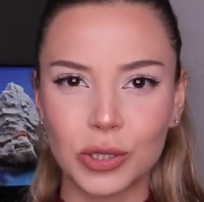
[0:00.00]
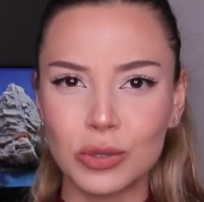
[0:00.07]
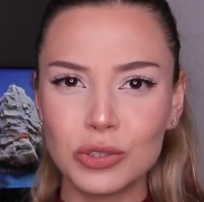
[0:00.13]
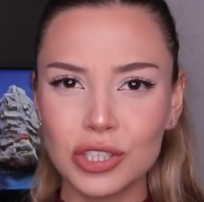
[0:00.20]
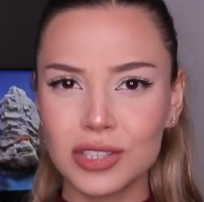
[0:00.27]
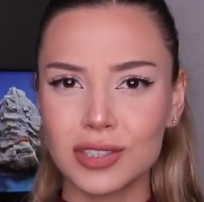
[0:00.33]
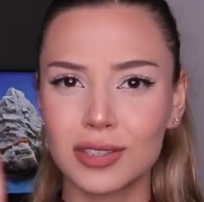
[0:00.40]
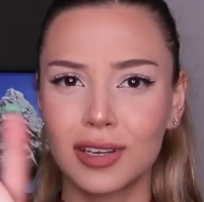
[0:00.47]
You
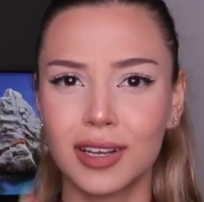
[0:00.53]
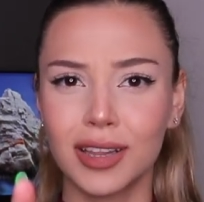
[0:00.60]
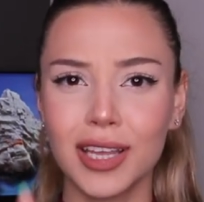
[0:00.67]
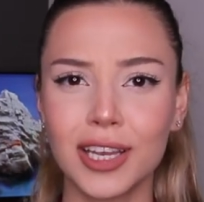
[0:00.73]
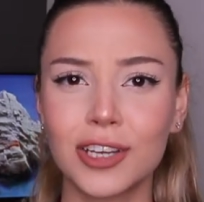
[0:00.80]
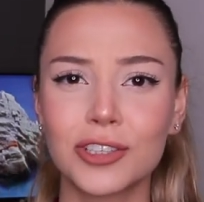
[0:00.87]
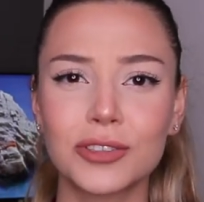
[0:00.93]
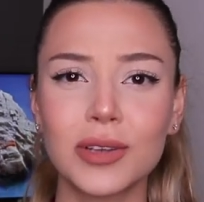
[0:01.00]
just
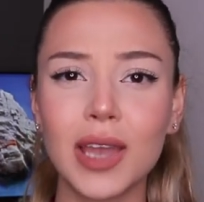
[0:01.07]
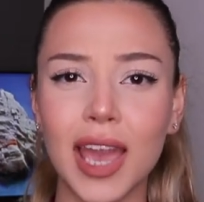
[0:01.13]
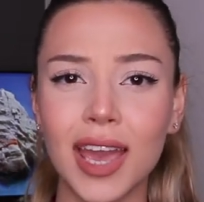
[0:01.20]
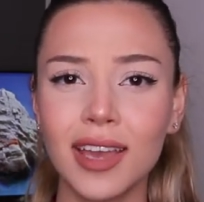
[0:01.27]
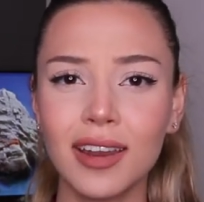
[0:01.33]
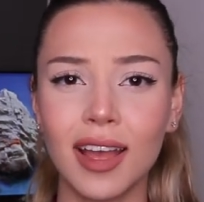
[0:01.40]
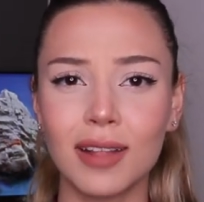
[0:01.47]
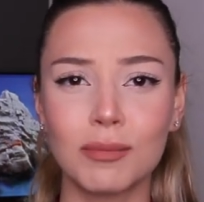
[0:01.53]
click
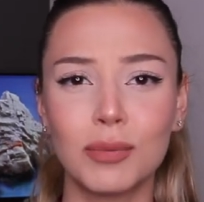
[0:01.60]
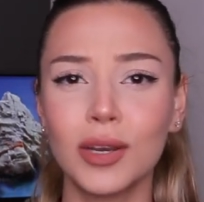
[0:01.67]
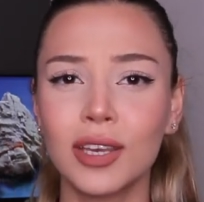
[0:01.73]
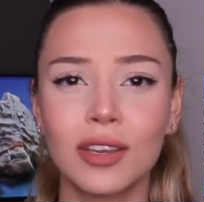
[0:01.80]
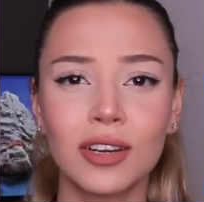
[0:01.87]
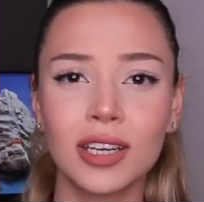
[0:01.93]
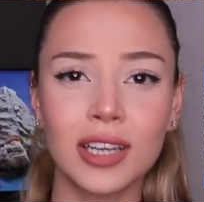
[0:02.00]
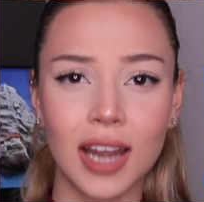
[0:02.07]
create and put
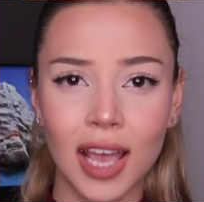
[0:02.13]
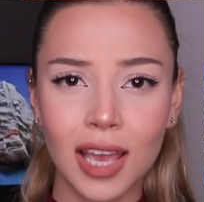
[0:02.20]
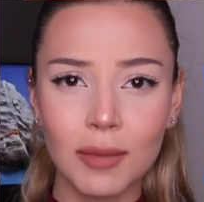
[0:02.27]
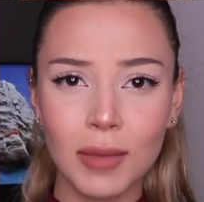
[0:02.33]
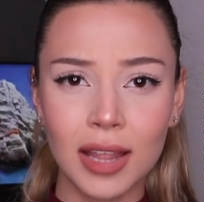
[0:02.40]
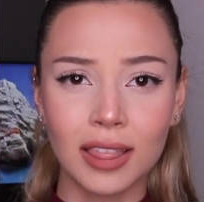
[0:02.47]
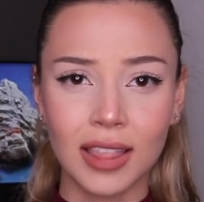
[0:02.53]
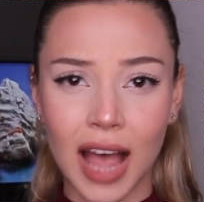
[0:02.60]
your name
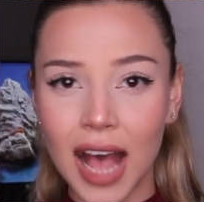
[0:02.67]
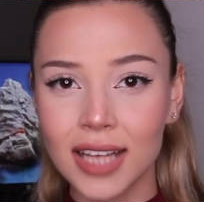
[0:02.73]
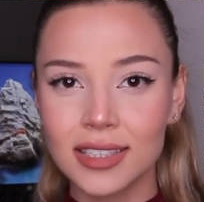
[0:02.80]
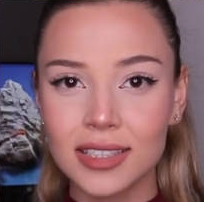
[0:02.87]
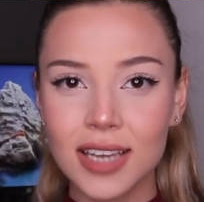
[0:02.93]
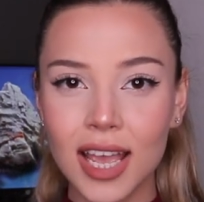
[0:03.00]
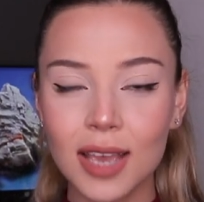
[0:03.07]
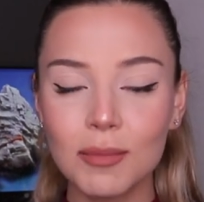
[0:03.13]
and
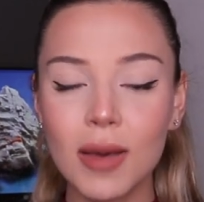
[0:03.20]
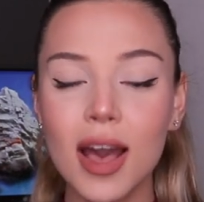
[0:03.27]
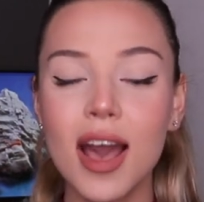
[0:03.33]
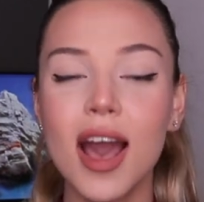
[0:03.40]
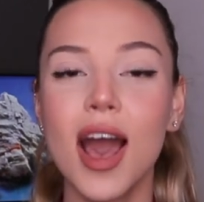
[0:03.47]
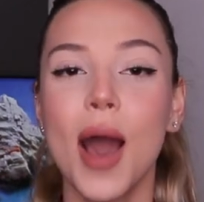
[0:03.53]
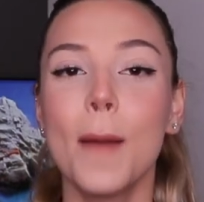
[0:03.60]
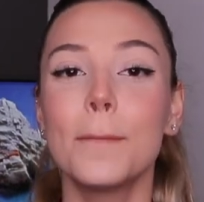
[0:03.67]
last name,
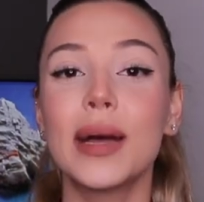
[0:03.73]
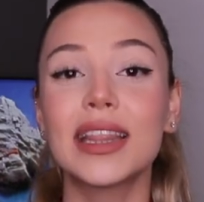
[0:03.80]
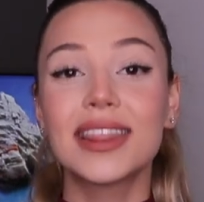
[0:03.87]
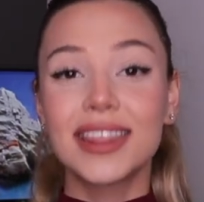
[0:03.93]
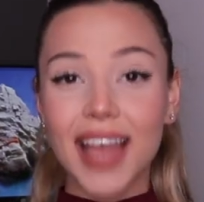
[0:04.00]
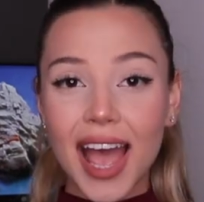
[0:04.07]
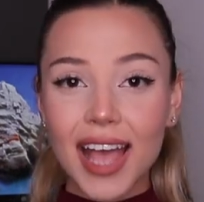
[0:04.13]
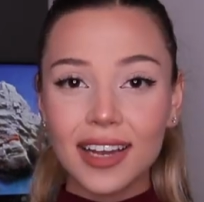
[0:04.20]
but
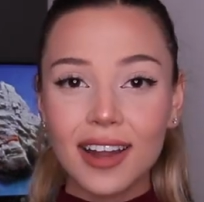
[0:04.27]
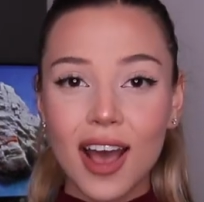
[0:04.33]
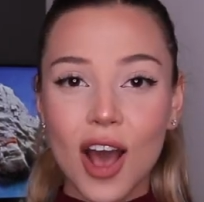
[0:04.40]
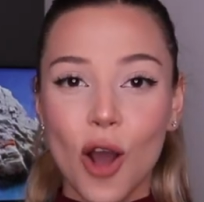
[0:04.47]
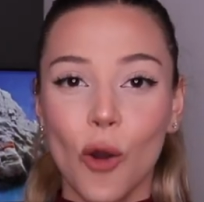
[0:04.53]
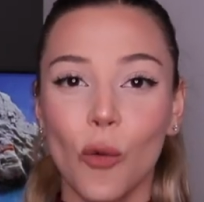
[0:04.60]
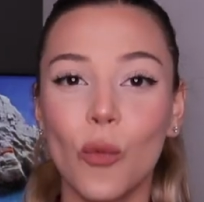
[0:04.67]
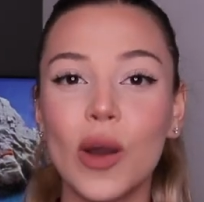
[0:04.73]
then
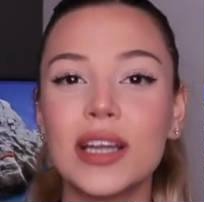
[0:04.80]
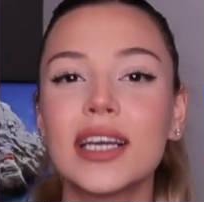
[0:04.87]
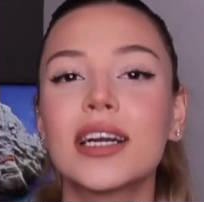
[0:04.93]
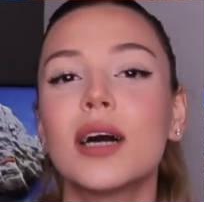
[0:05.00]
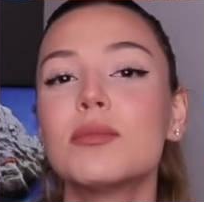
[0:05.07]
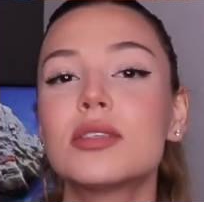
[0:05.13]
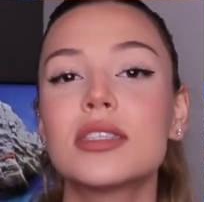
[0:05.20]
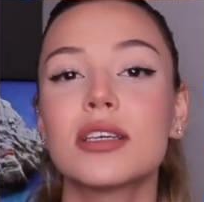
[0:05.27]
when it
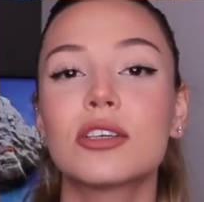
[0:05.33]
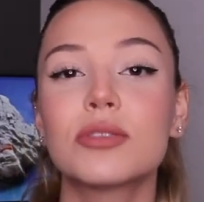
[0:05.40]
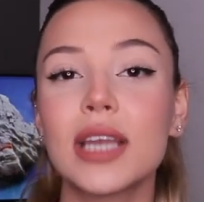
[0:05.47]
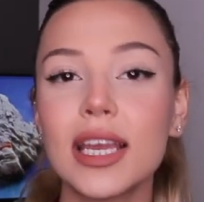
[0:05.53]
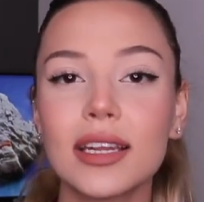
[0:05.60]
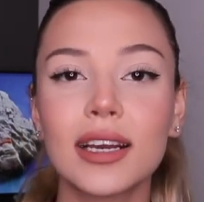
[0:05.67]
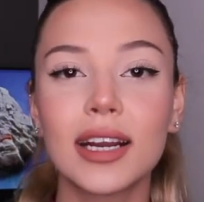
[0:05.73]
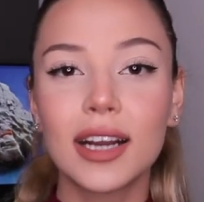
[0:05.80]
comes to
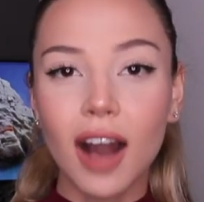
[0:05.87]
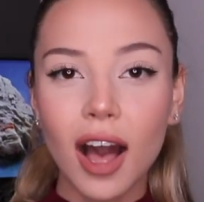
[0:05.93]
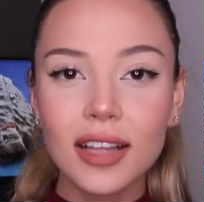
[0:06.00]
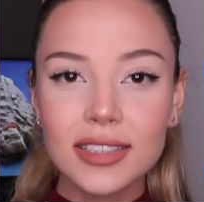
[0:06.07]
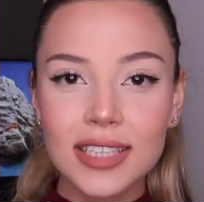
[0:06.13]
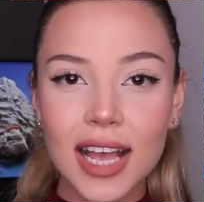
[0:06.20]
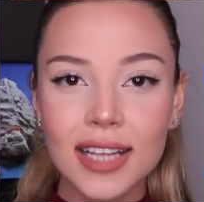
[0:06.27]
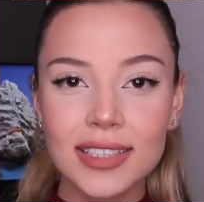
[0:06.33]
creating
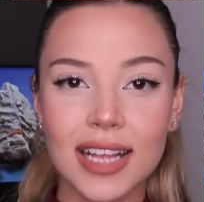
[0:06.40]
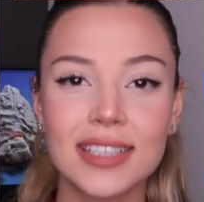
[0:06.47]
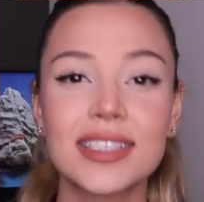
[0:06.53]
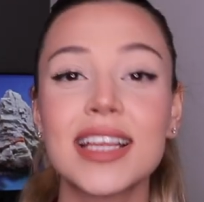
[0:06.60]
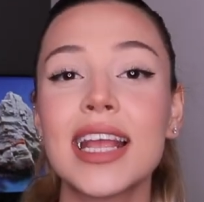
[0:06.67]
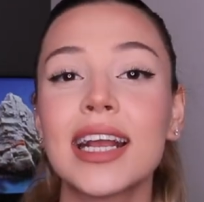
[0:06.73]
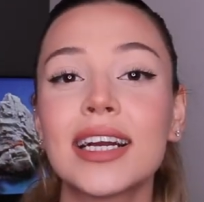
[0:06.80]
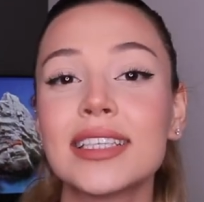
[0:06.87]
content and
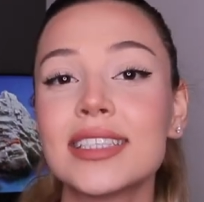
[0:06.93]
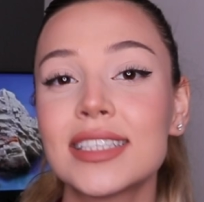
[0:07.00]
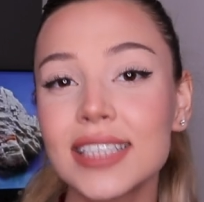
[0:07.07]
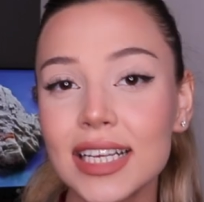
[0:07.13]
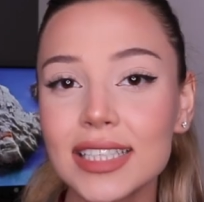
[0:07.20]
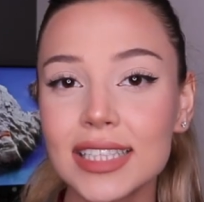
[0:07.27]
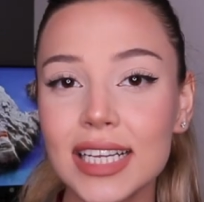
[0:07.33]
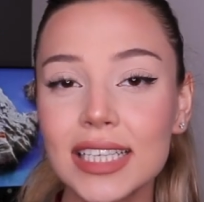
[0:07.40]
staying
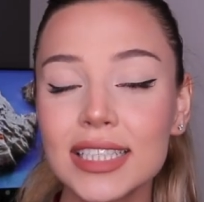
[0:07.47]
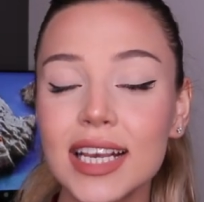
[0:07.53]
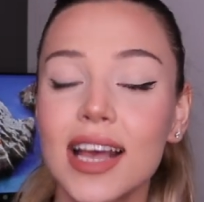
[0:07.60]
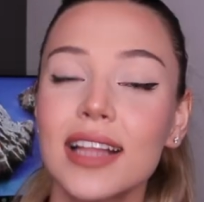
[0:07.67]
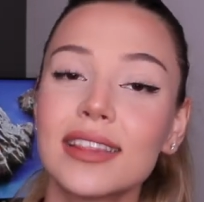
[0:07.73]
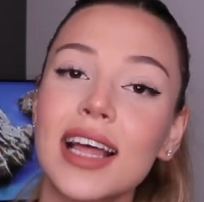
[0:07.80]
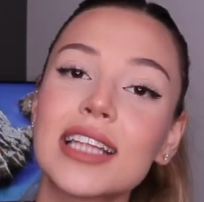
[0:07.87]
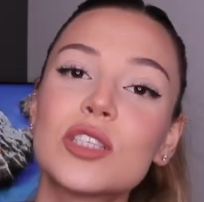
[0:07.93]
consistent,
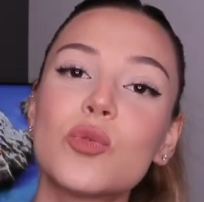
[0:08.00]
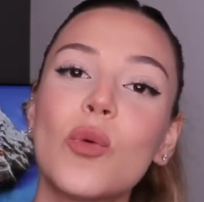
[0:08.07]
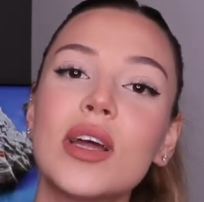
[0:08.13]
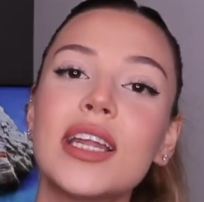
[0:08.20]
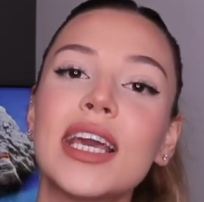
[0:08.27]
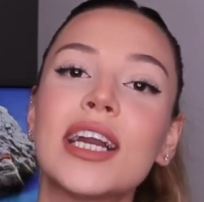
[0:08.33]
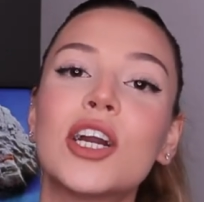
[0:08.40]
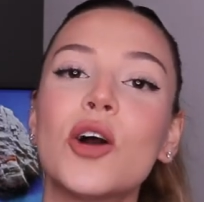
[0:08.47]
that's
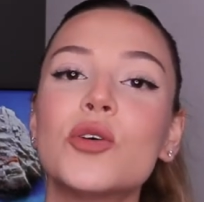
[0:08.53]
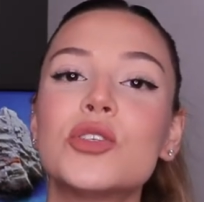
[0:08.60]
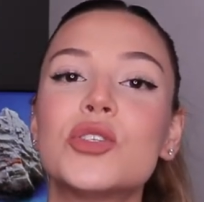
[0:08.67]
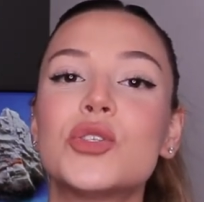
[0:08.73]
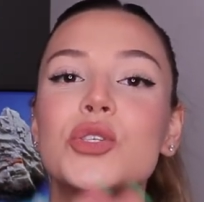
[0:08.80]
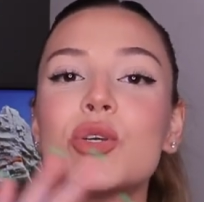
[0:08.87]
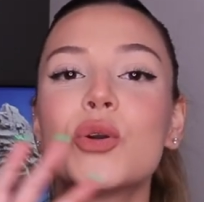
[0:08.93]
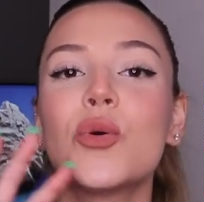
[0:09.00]
when it goes
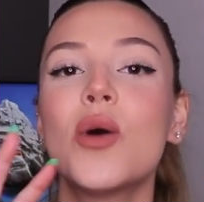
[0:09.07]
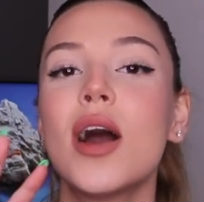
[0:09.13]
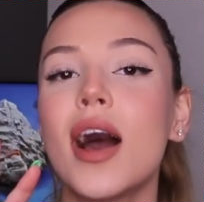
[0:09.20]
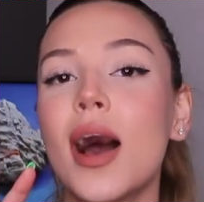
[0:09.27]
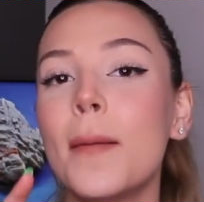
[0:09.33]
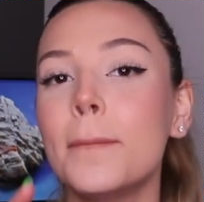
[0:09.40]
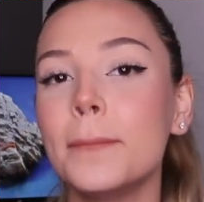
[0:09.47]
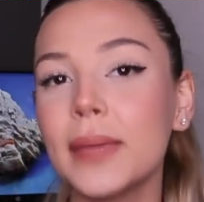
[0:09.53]
to
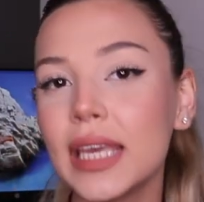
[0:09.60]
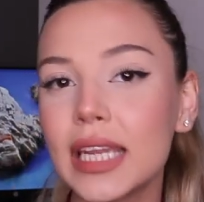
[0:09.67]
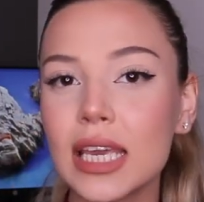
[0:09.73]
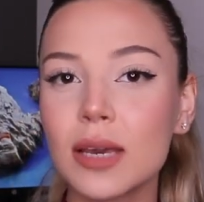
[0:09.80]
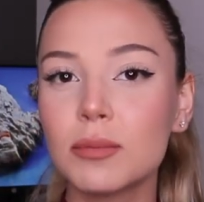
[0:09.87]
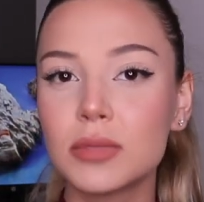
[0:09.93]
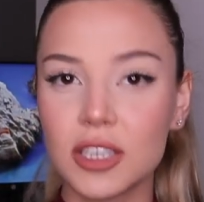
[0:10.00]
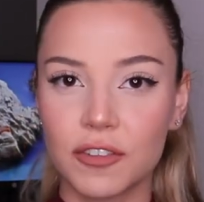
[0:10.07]
a
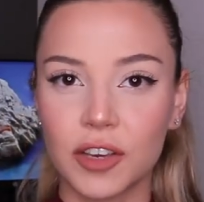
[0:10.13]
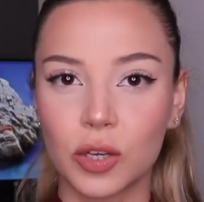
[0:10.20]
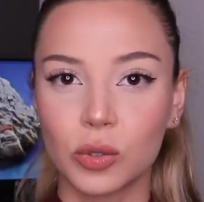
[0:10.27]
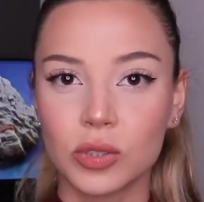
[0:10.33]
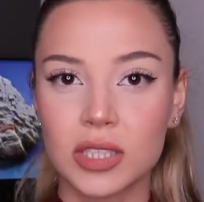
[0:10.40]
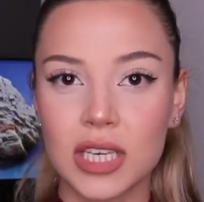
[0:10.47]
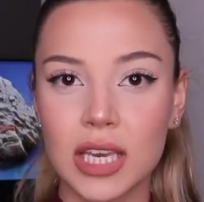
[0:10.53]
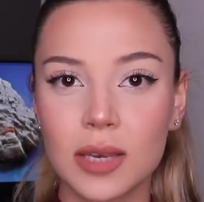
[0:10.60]
medium
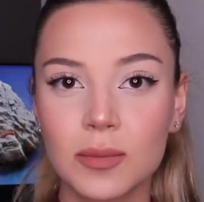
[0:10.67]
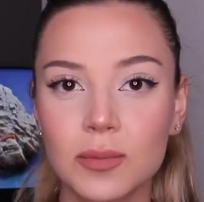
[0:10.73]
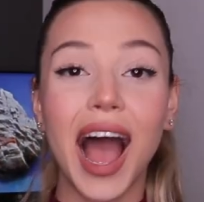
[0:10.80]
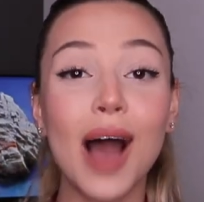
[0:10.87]
difficulty.